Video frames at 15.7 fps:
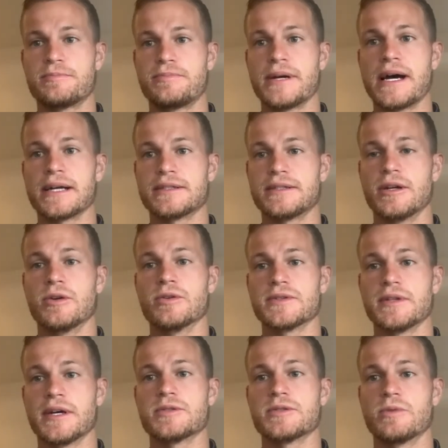packed. It was
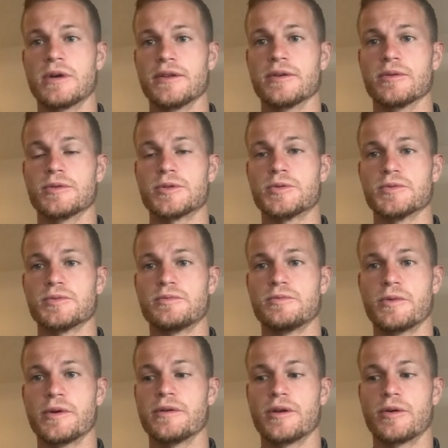nice weather, which was
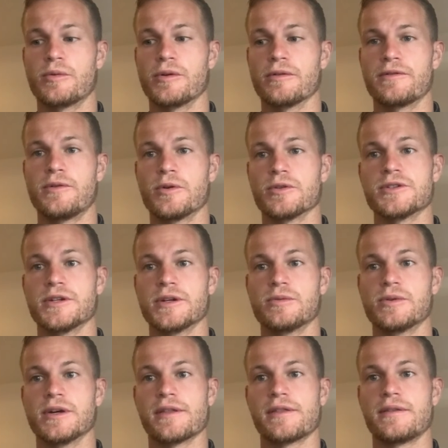we were fortunate with.